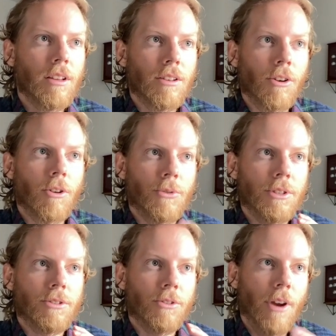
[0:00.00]
you know,
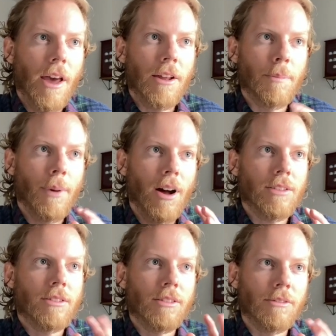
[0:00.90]
aristocratic
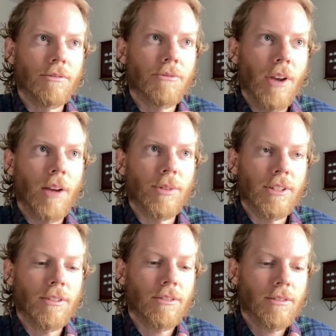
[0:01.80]
Boston family.